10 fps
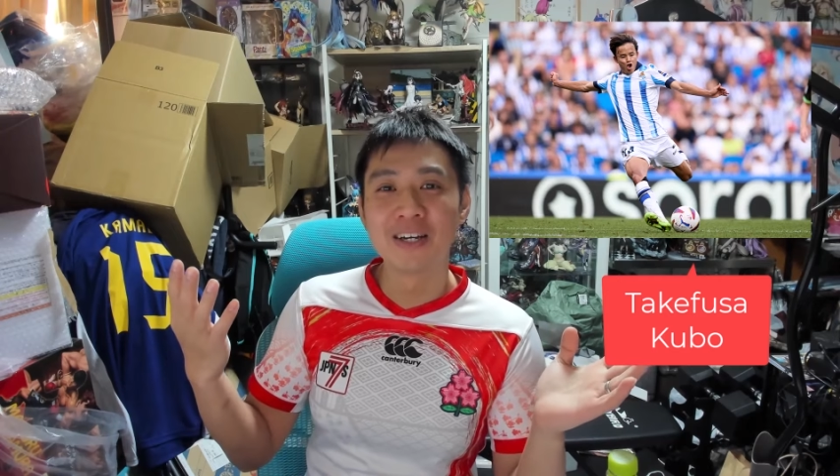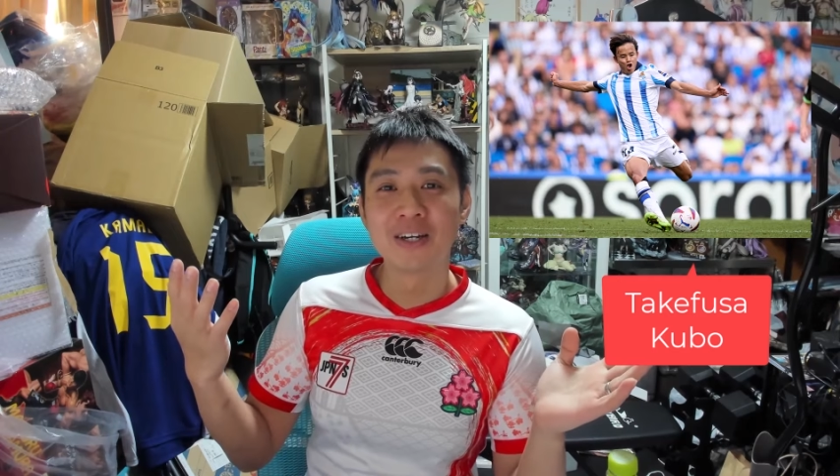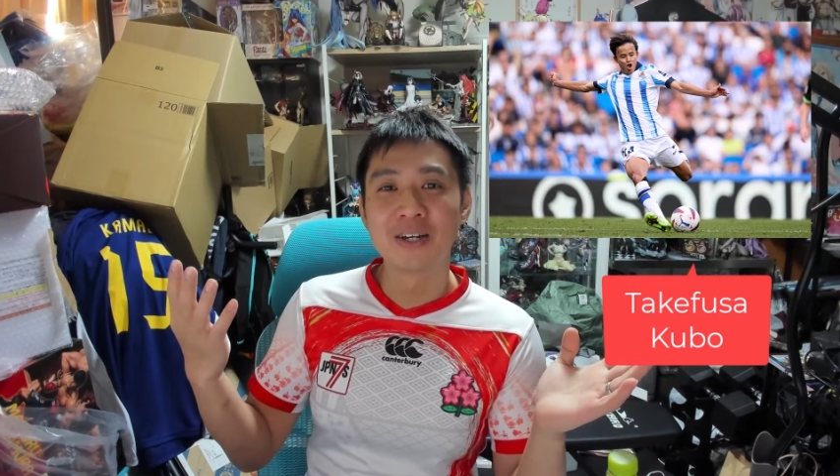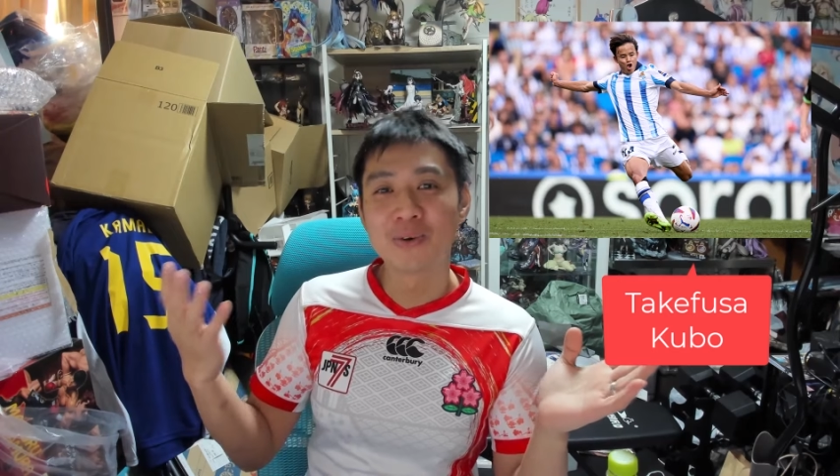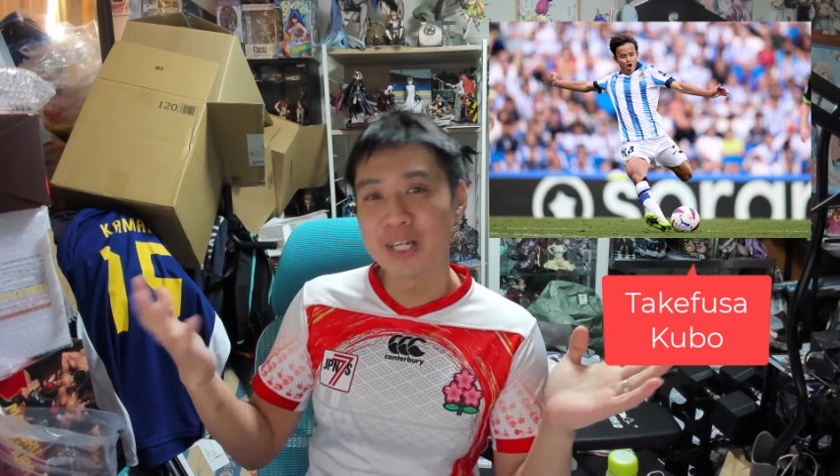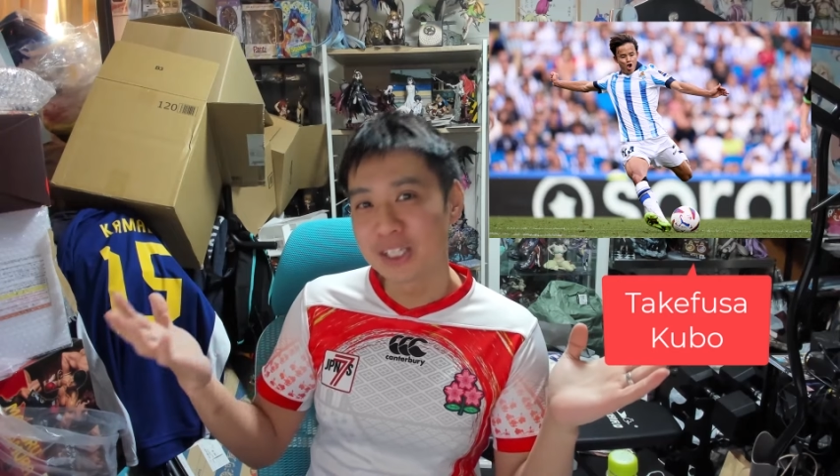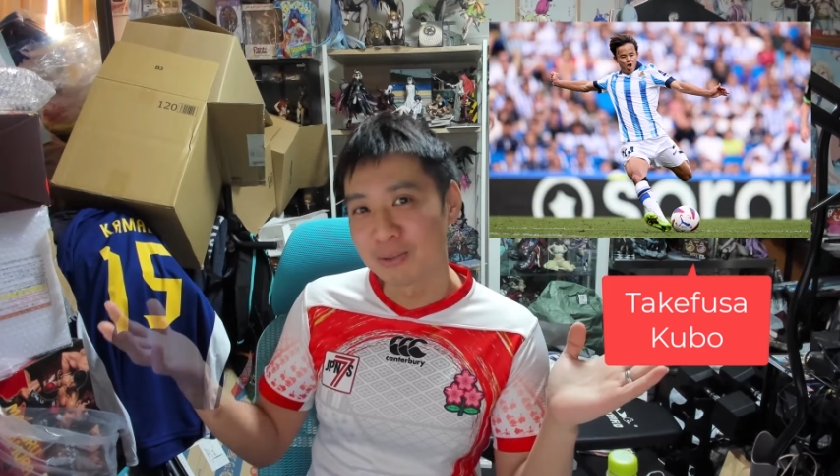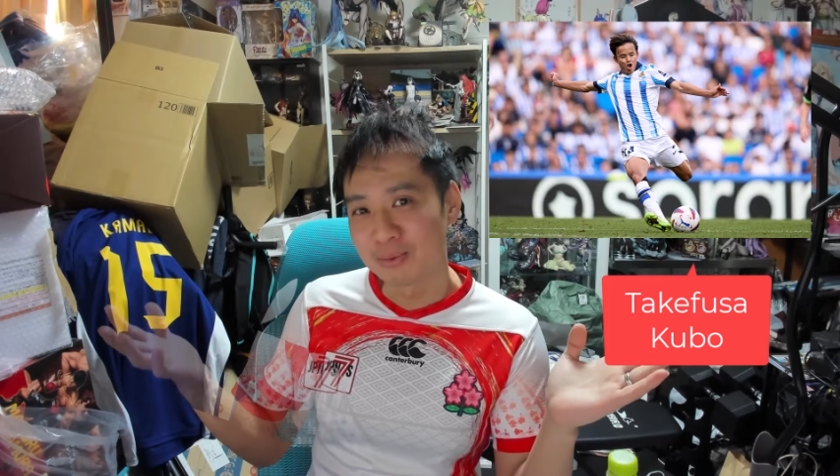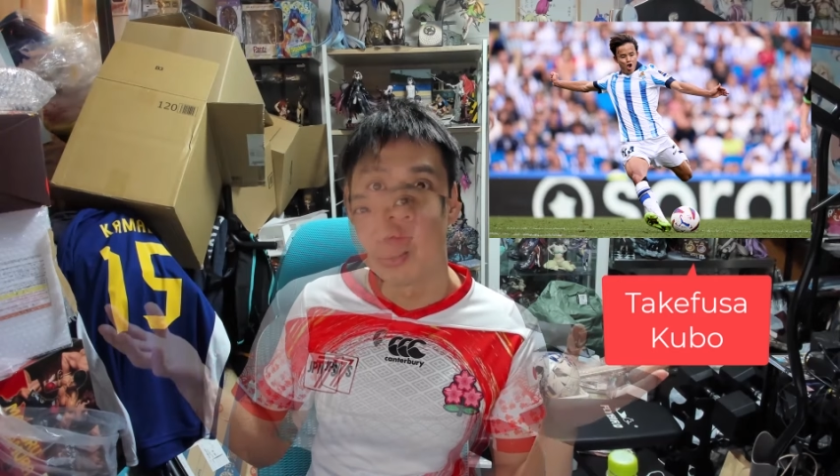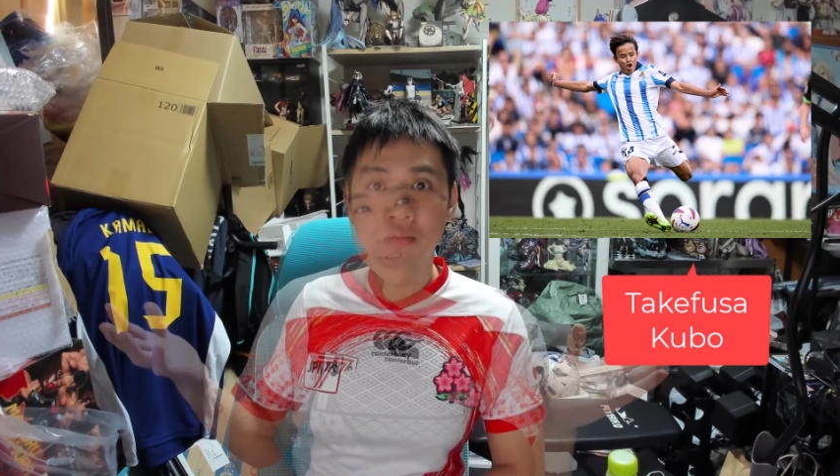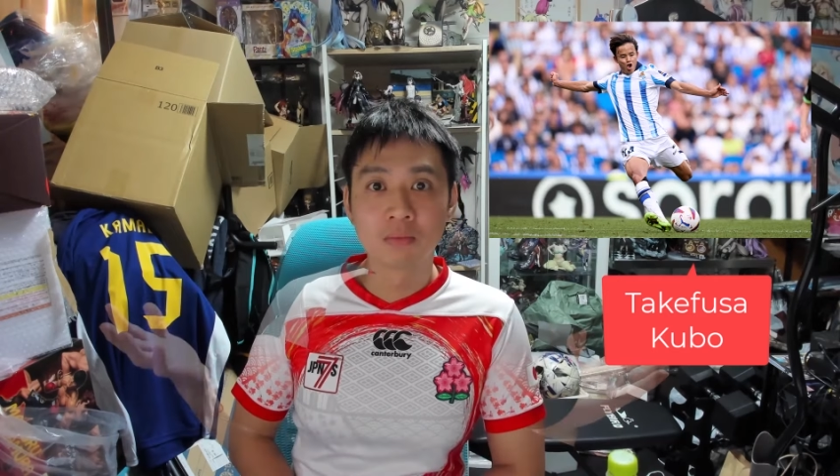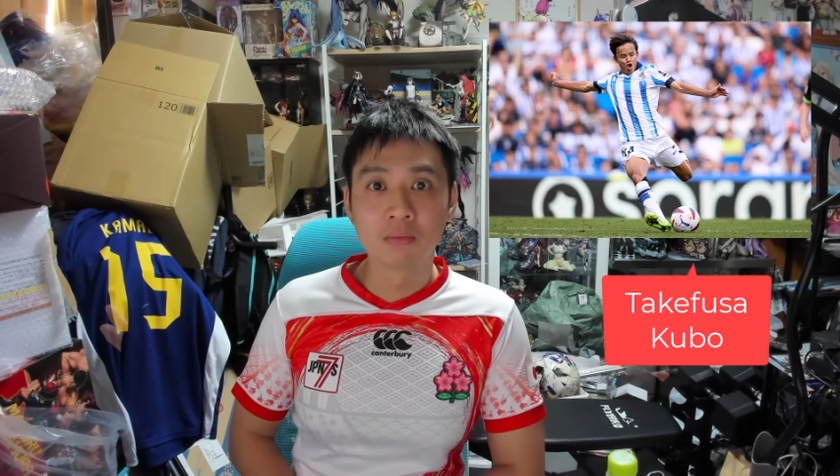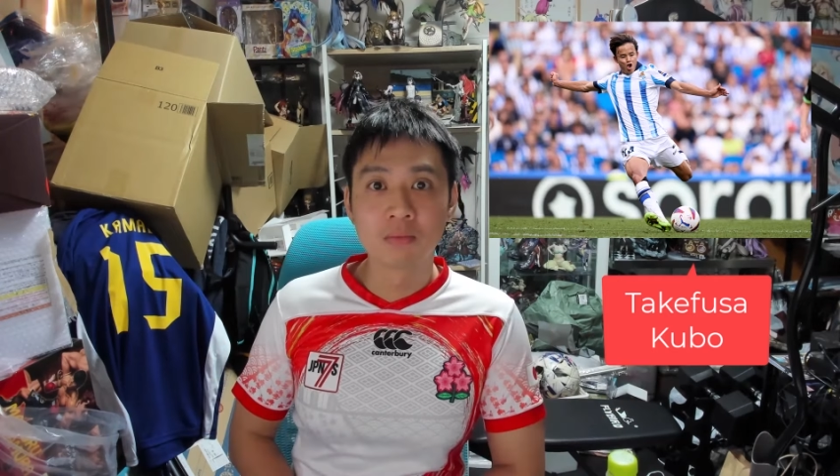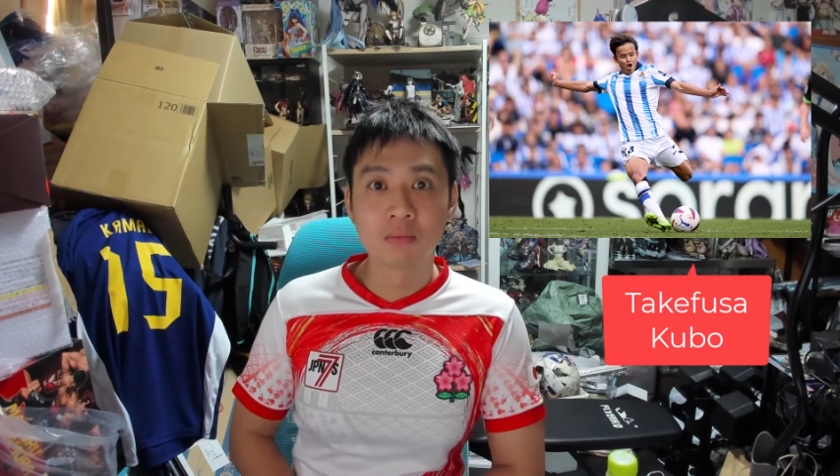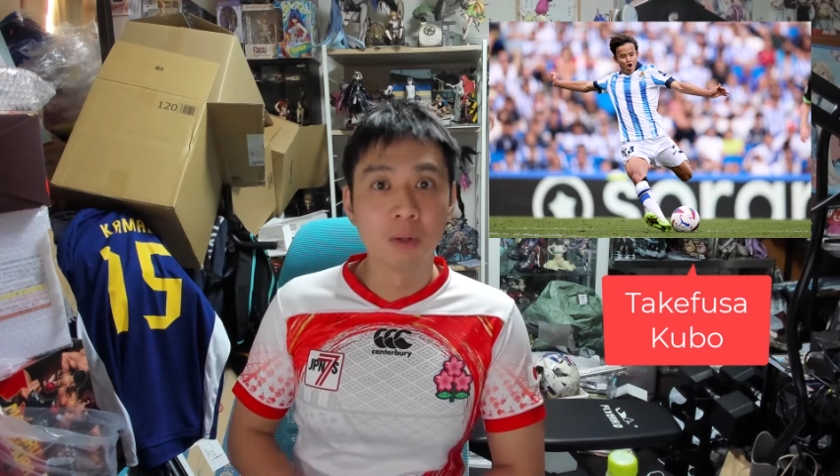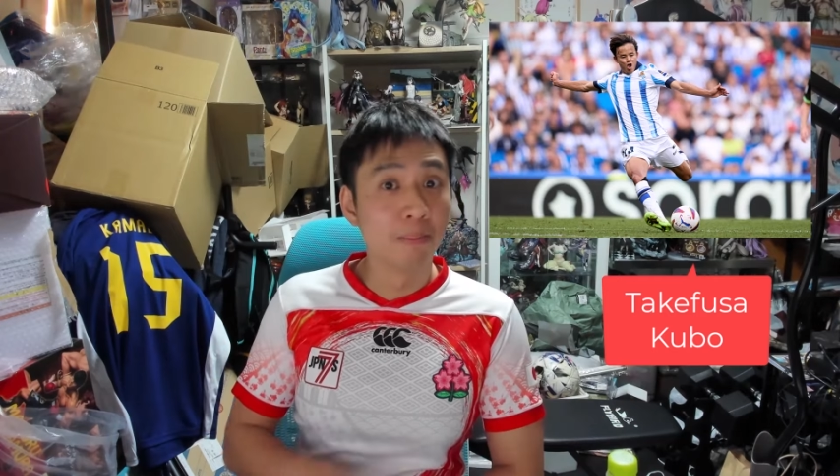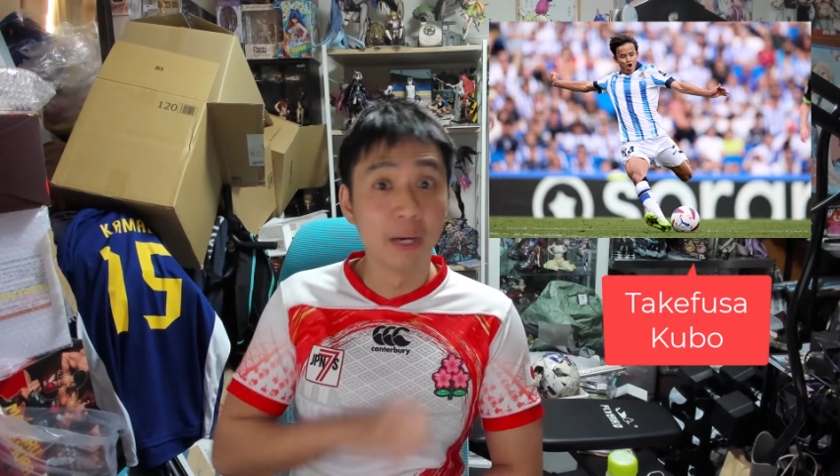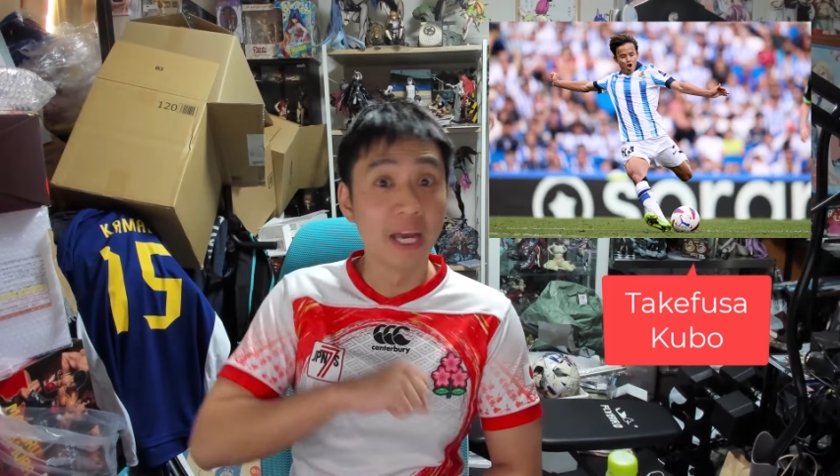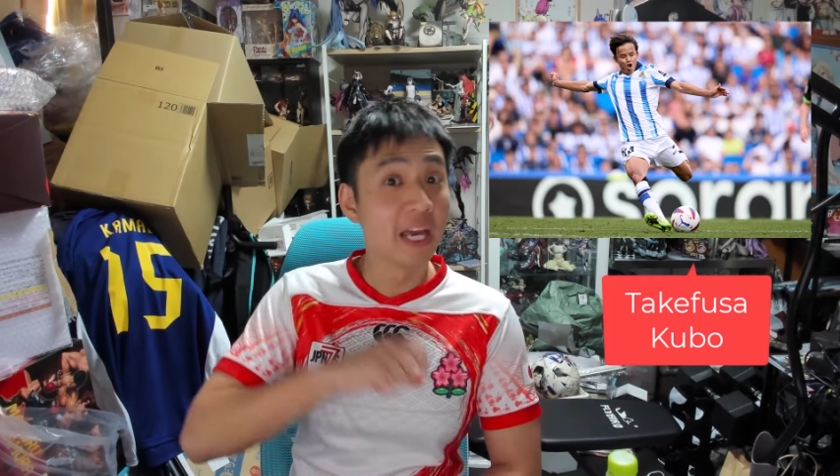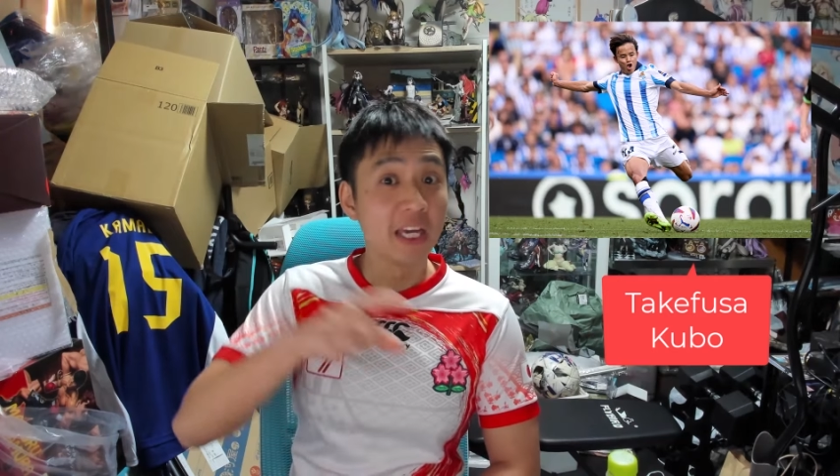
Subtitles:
questionable. But hey,